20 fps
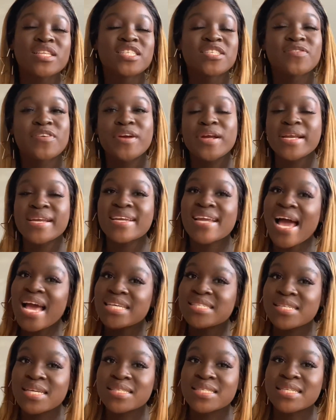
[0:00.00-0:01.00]
It's very
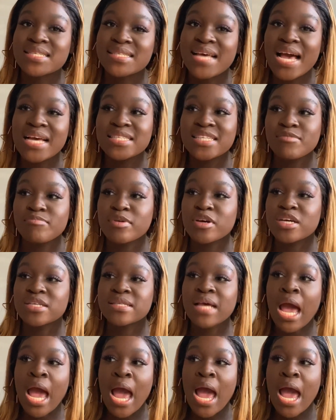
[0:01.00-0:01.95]
nice exercising because